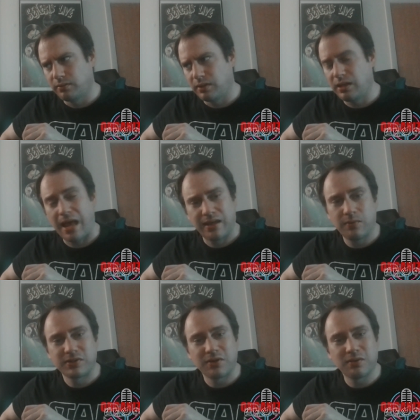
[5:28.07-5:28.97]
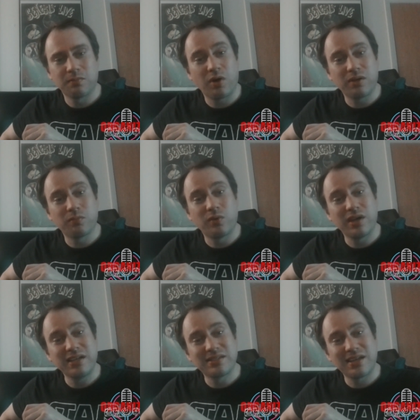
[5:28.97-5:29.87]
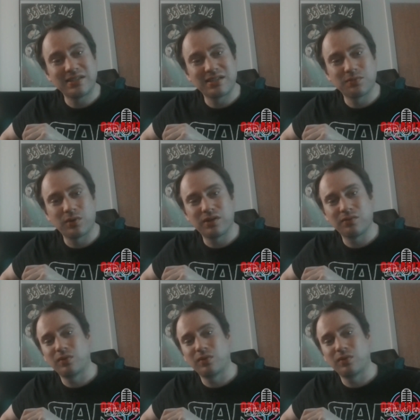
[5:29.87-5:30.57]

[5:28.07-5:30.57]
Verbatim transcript: Yeah, he wants to go. What, what he says is what